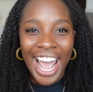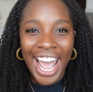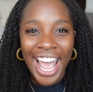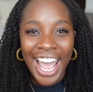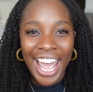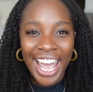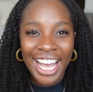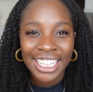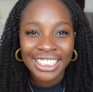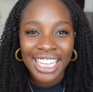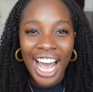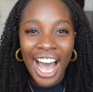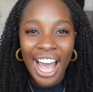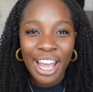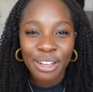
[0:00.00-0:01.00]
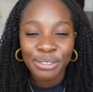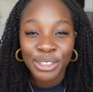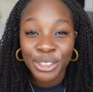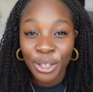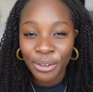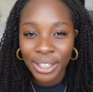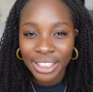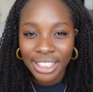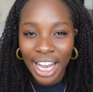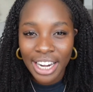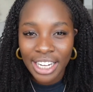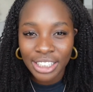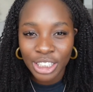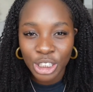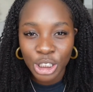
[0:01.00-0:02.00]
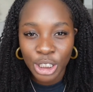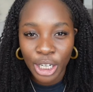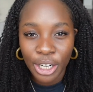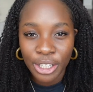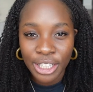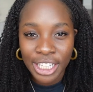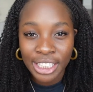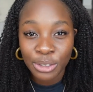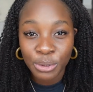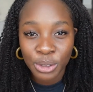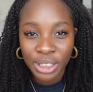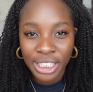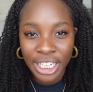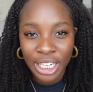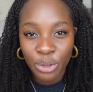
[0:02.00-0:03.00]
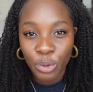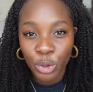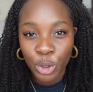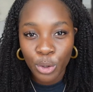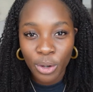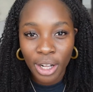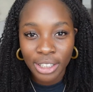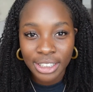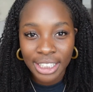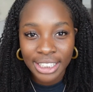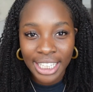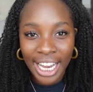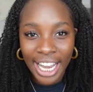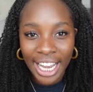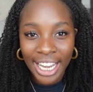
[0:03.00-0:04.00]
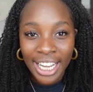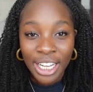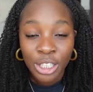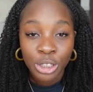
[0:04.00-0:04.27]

And I am so excited to share this routine with you all today.